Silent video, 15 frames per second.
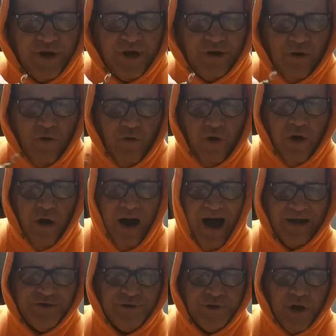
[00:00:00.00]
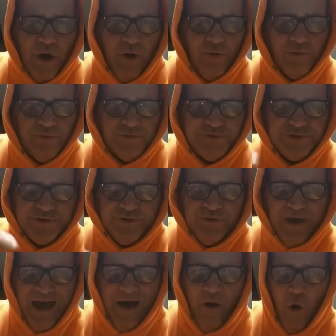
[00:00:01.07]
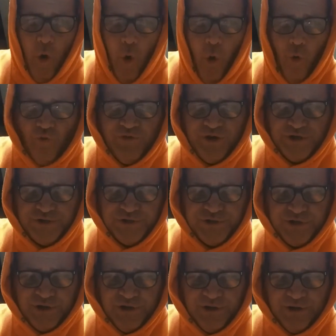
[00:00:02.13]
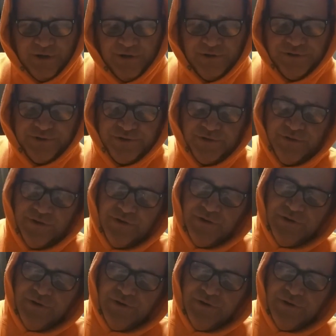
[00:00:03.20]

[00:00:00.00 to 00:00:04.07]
you know, God knows how old this thing is,